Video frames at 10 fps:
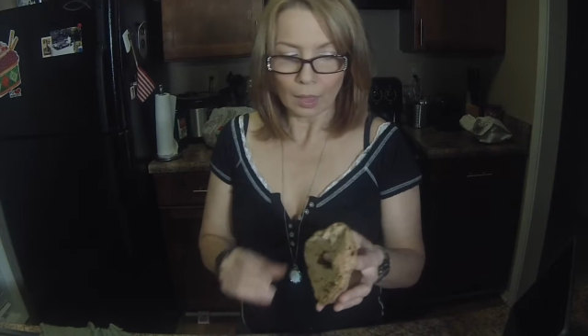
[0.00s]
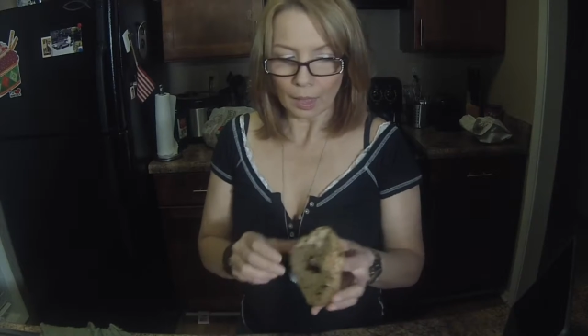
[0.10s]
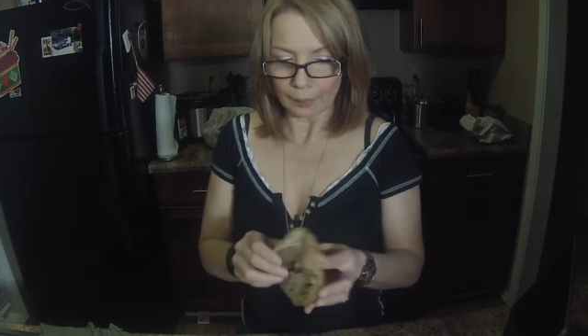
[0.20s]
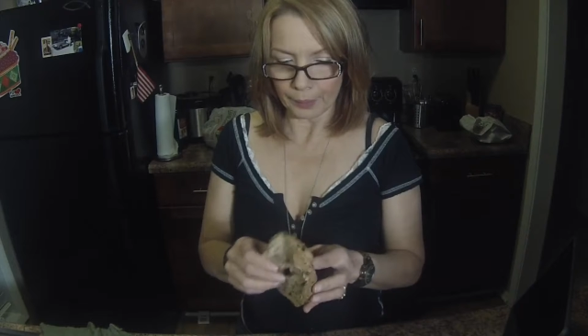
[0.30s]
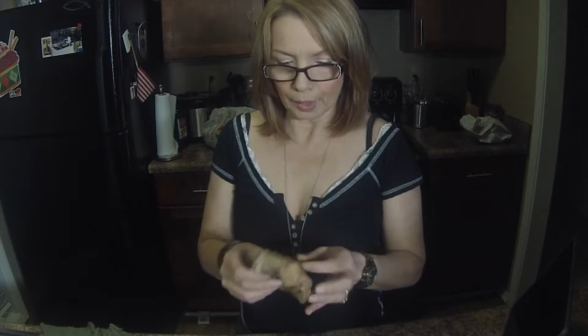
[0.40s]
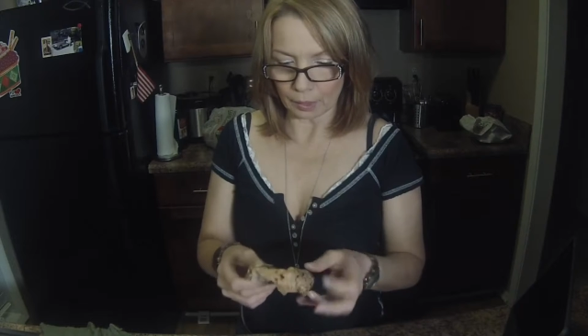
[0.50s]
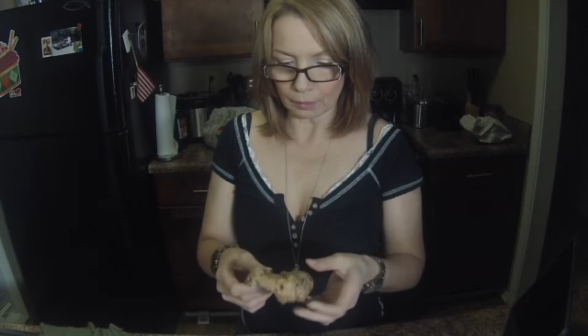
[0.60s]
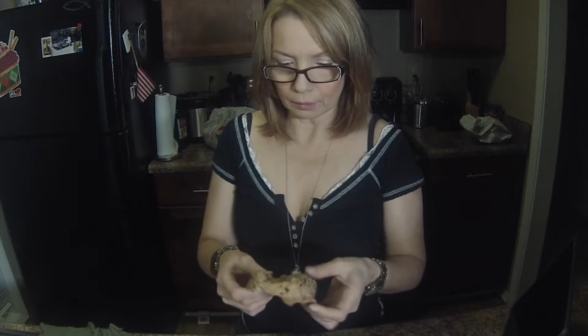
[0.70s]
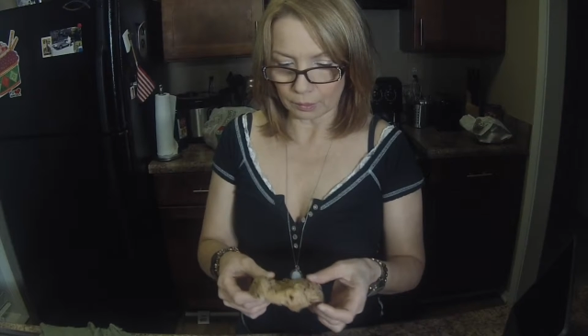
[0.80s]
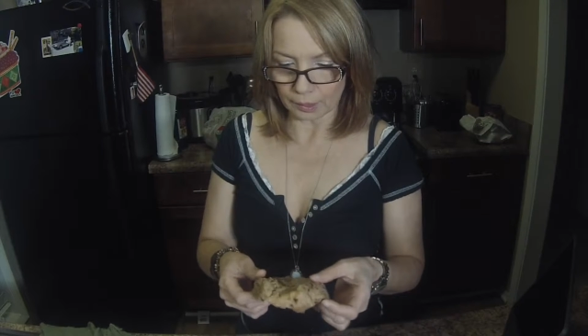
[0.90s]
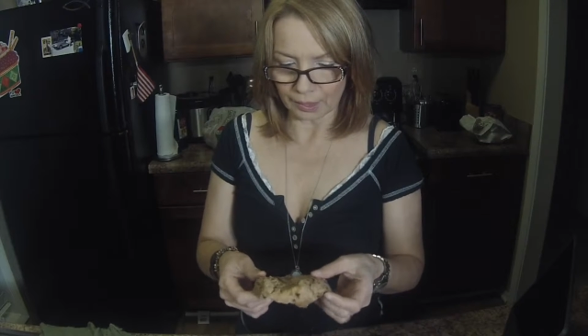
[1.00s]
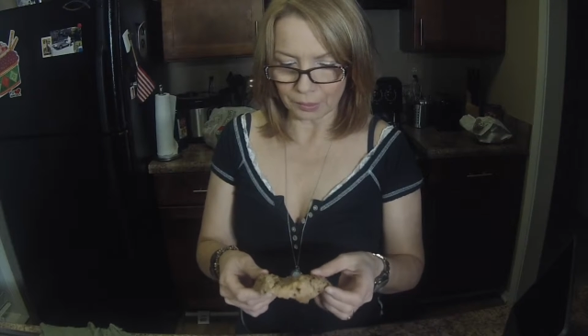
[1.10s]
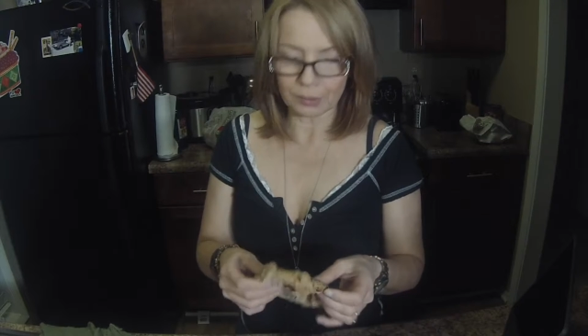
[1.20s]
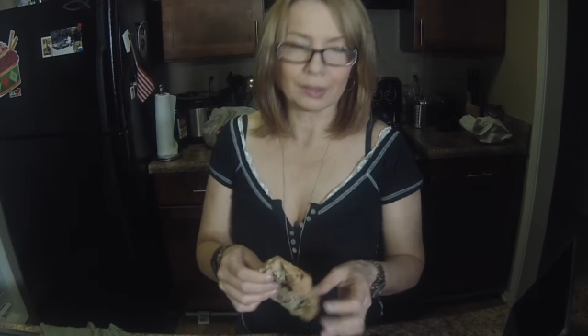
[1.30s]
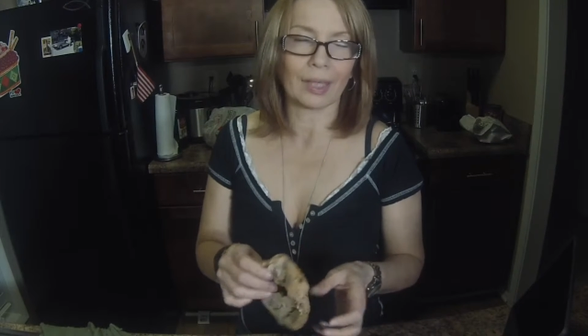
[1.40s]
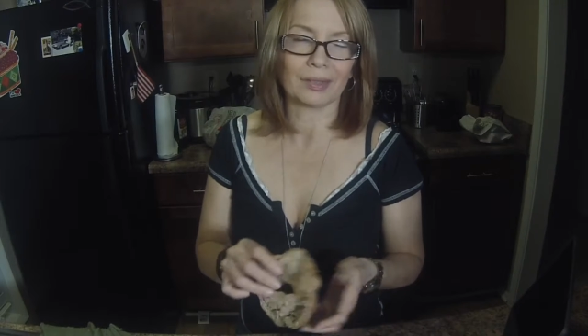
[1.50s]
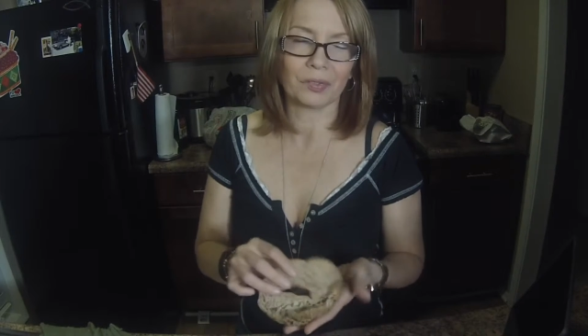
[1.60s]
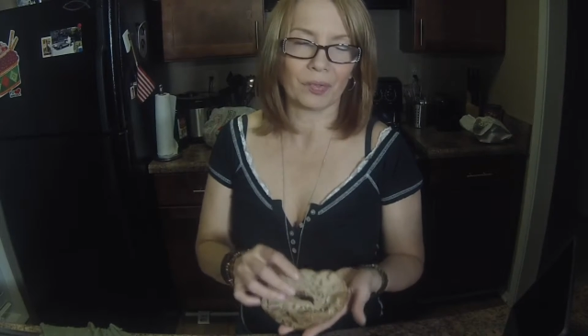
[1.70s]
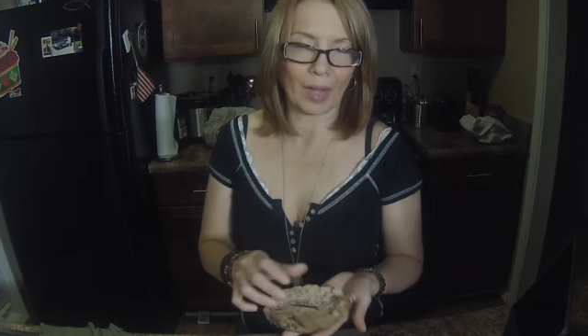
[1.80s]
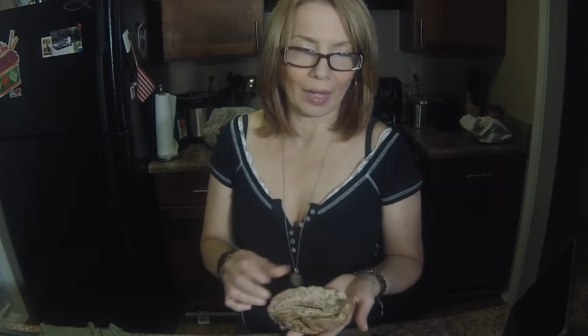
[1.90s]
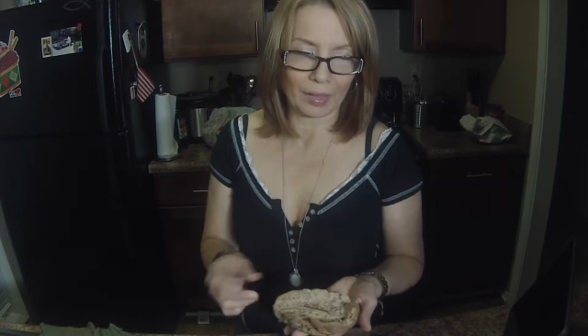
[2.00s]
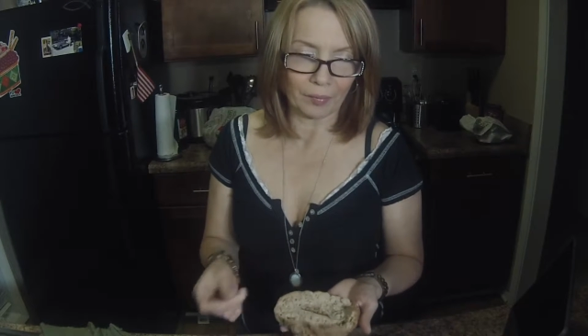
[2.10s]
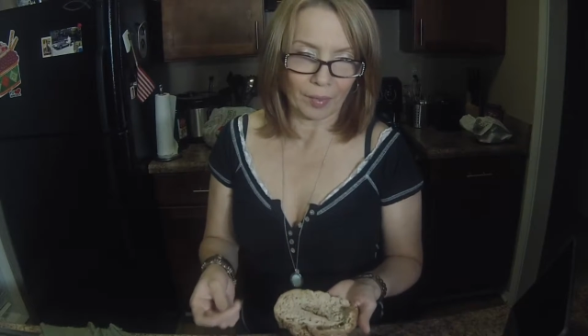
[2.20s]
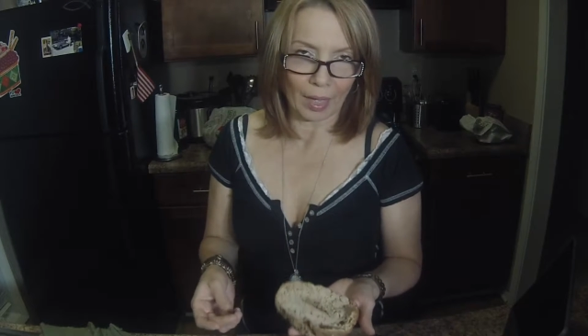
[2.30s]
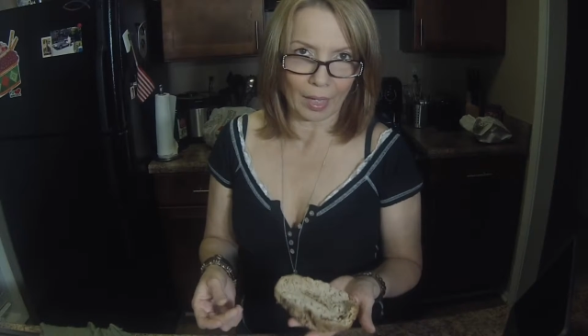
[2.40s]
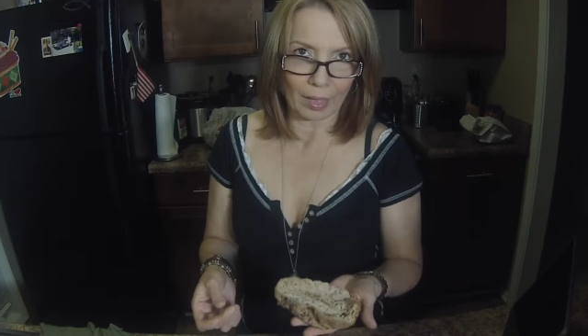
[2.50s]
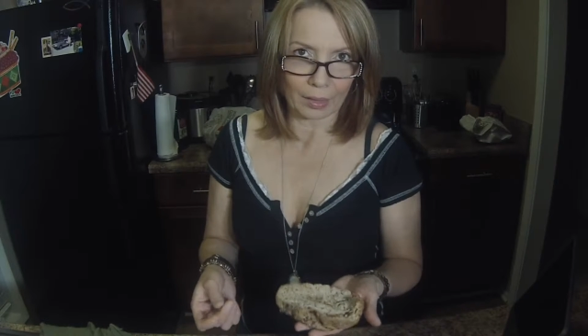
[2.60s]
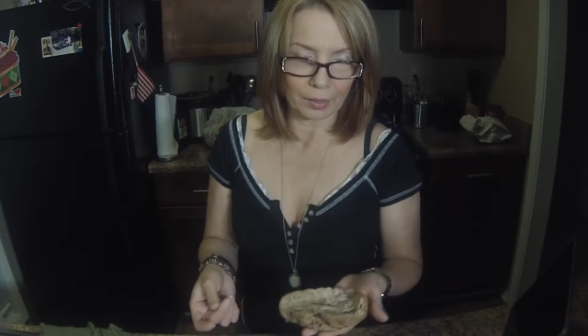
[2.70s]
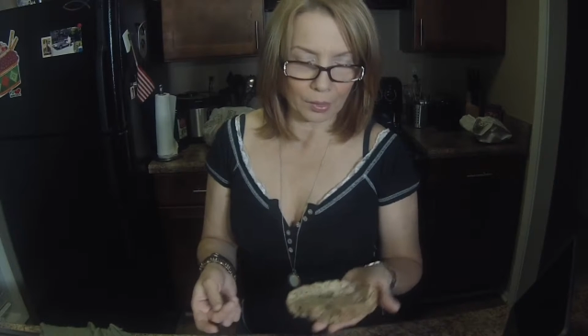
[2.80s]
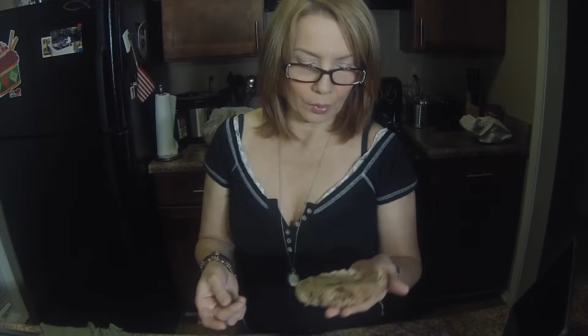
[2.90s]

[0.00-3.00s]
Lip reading: I mean, just to satisfy that,